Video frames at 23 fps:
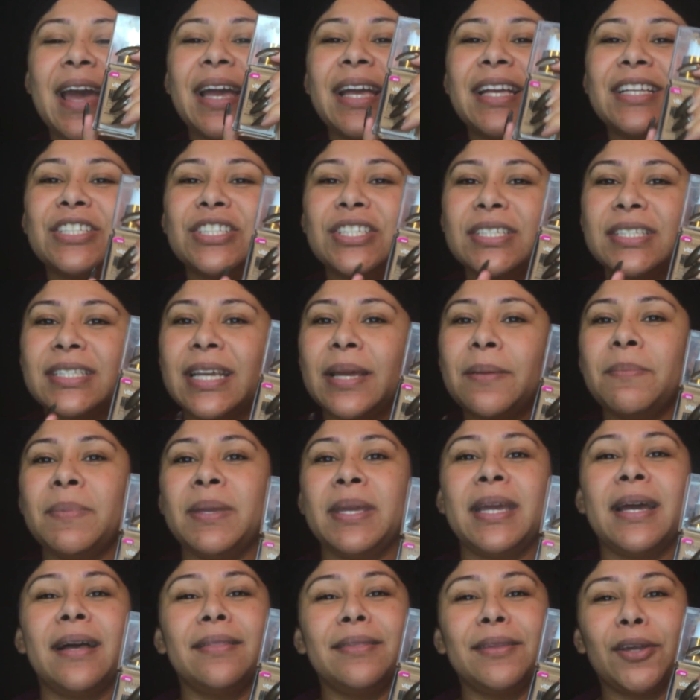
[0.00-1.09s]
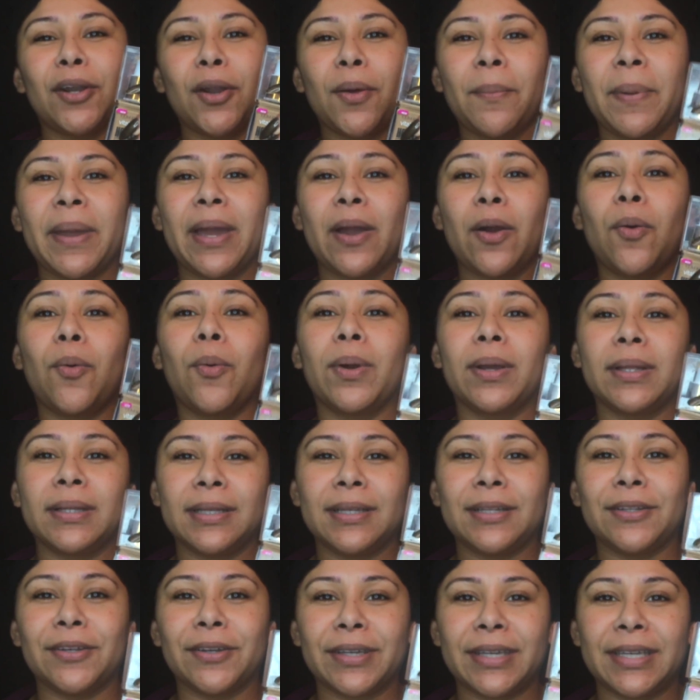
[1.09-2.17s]
It just can be a little bit
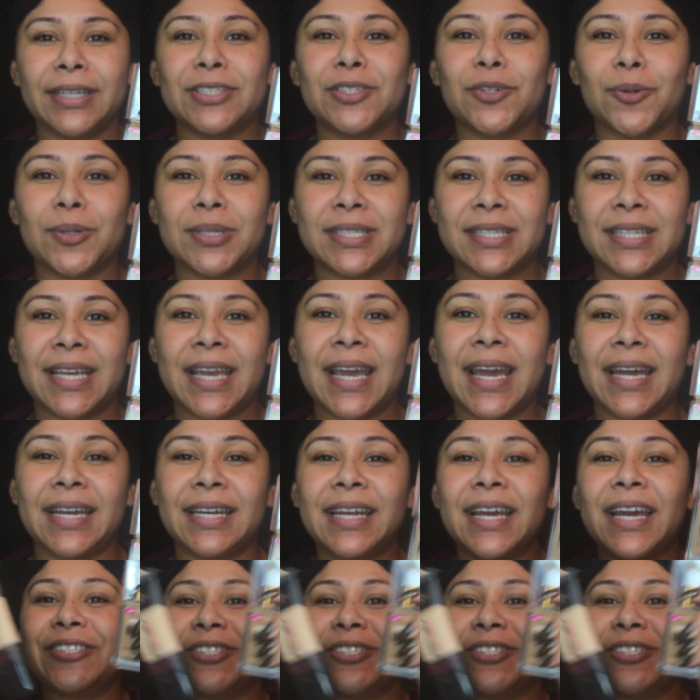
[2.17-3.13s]
oily looking towards the end.